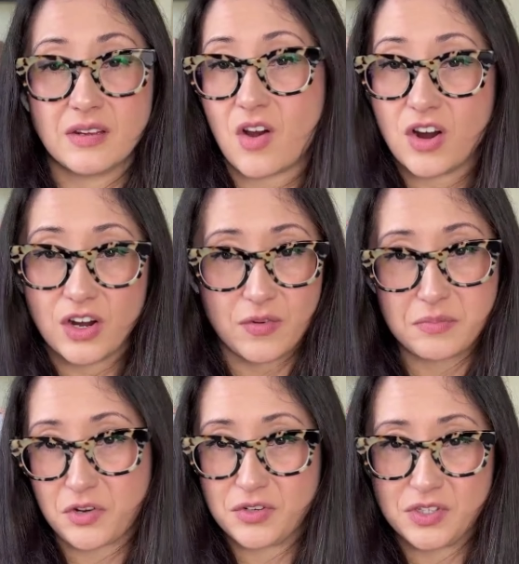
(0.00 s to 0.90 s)
arc from the
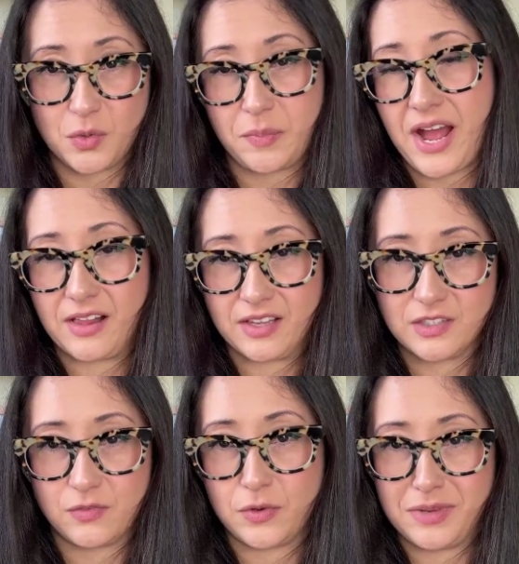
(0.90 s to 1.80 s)
Crystal Palace
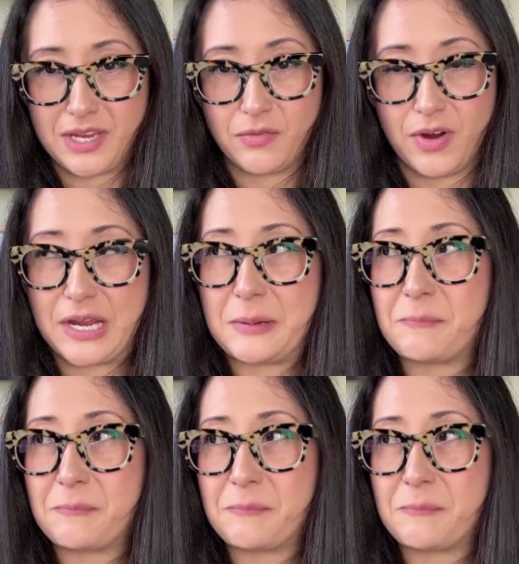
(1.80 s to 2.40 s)
for me, right?